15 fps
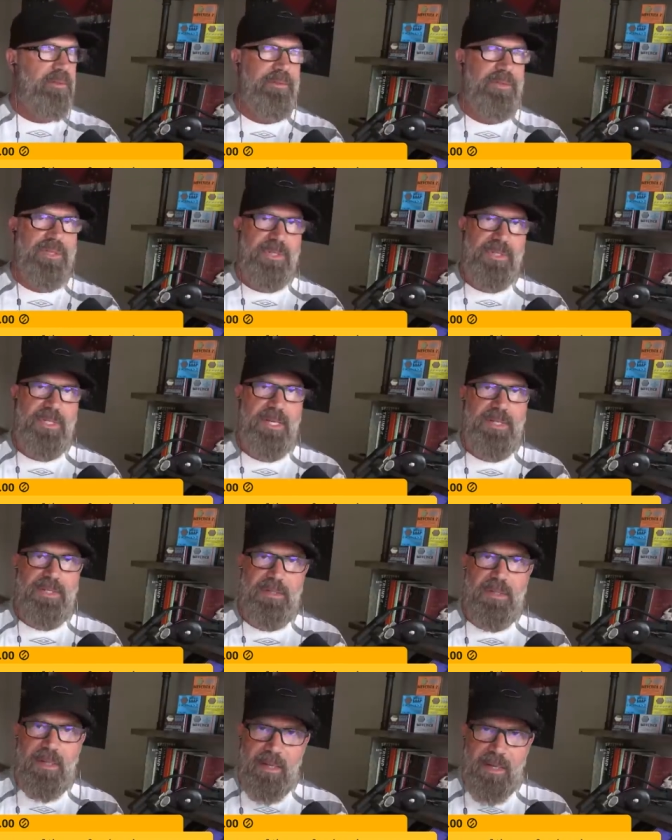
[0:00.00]
of success
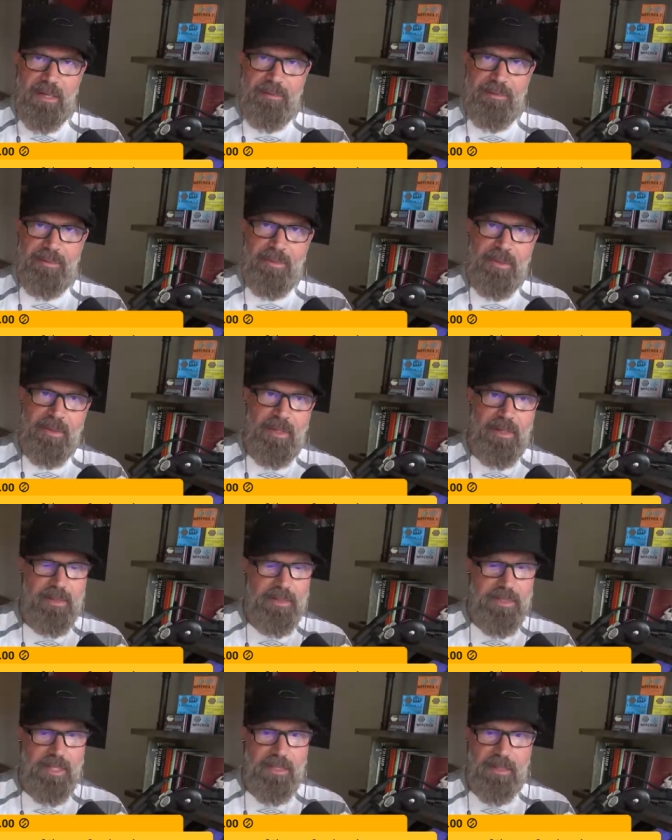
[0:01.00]
that they have
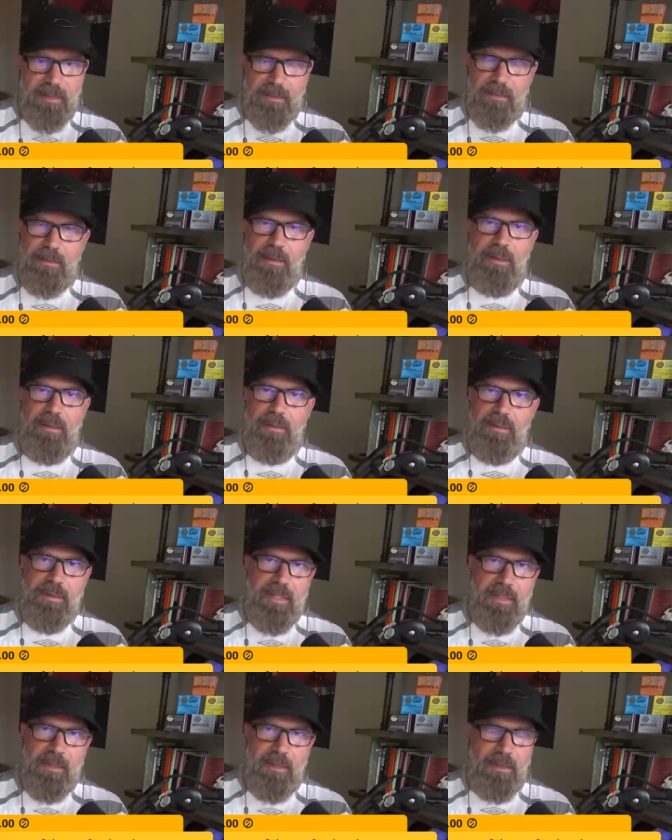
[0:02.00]
dating on
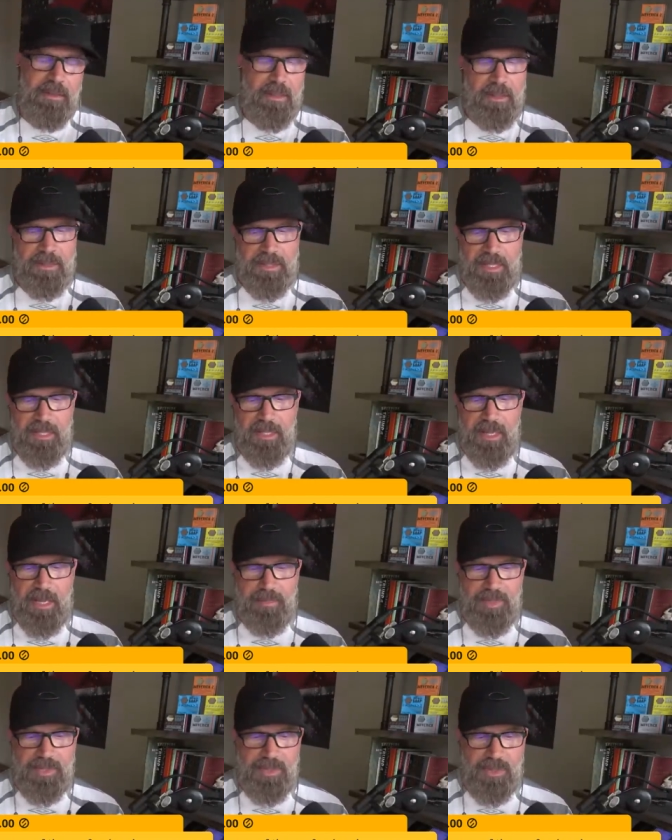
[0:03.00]
dating
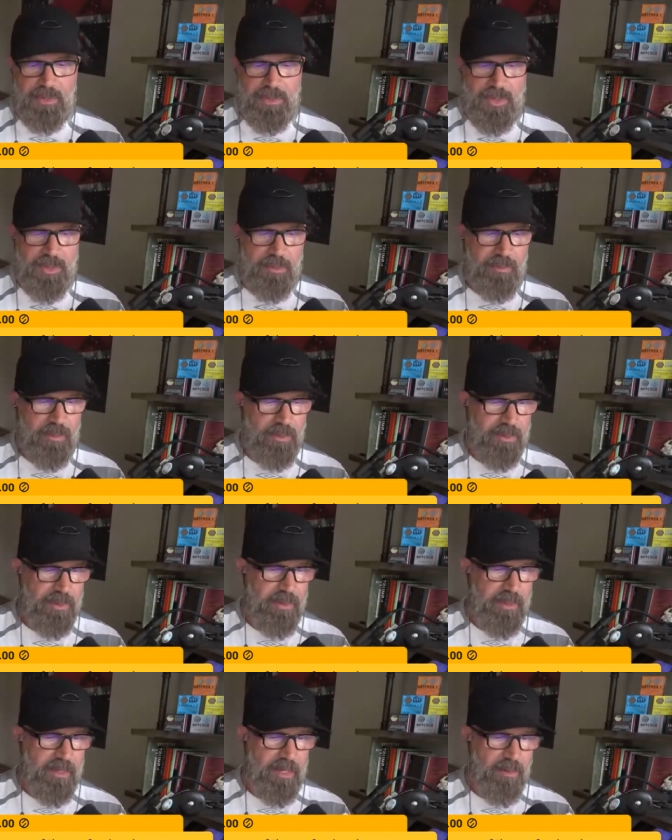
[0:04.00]
apps and so on and so forth,
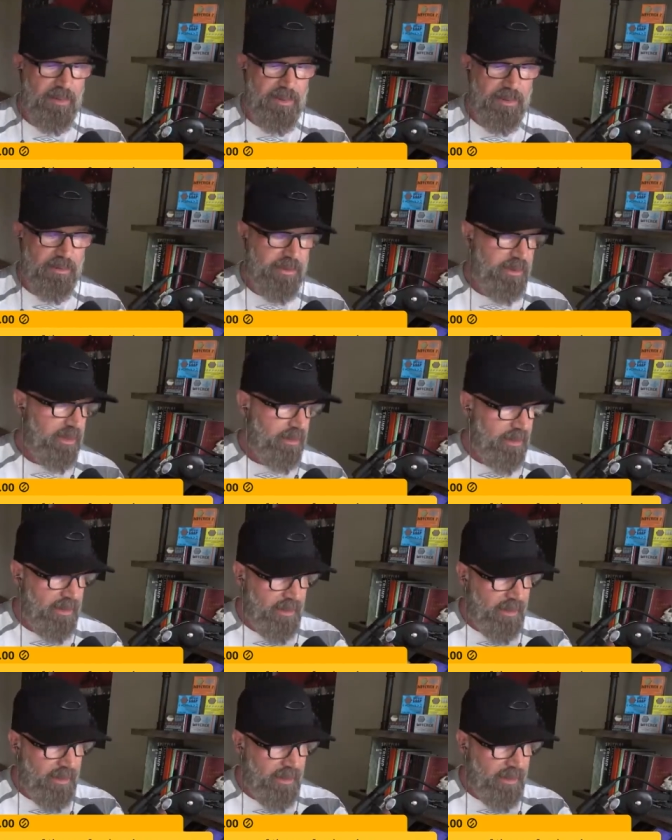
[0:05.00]
and they get really, really